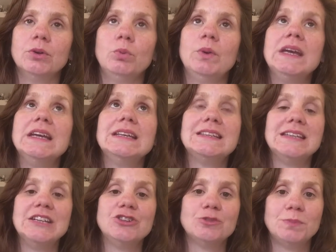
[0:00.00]
we
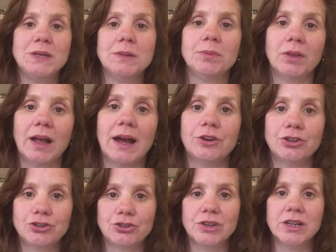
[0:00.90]
teach people how
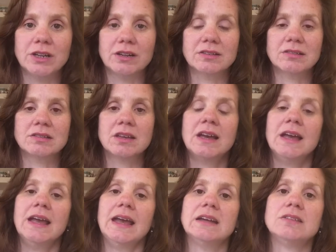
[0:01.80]
to treat us.
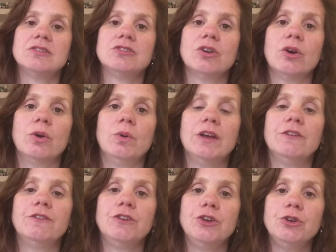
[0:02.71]
And so
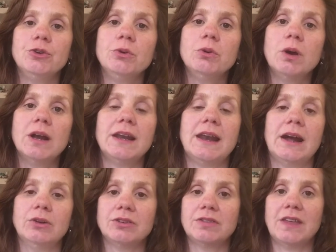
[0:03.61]
if you
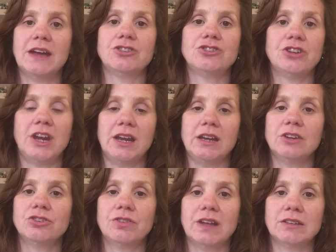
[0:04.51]
announce that
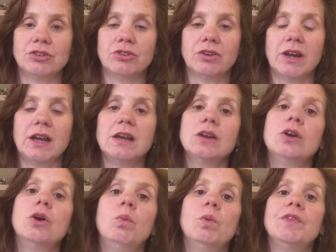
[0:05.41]
change, that's great.
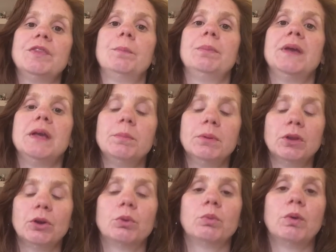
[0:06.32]
What the
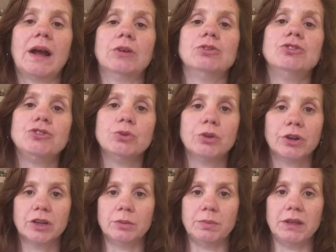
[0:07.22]
people around you are
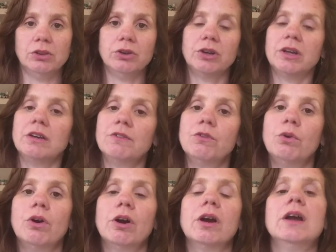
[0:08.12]
going to be looking
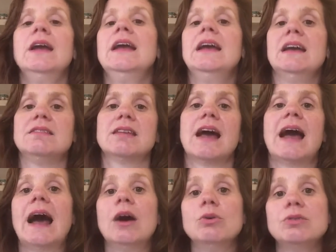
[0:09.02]
for is,
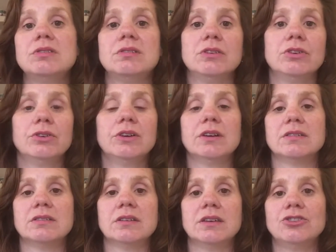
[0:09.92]
how
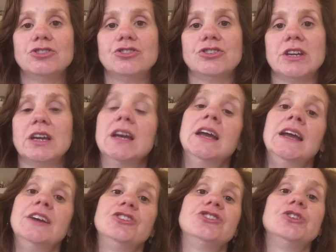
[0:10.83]
serious is she?
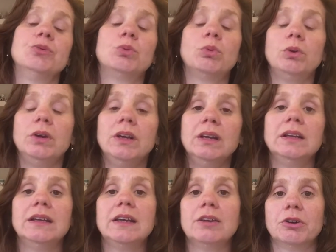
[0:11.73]
She
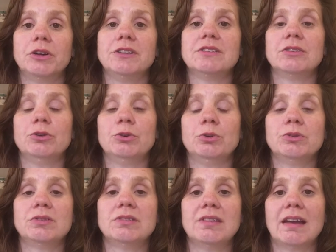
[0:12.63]
really going to
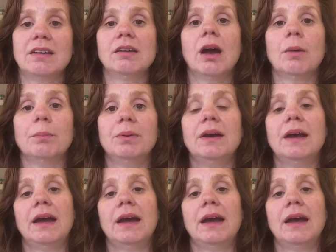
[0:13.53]
stand up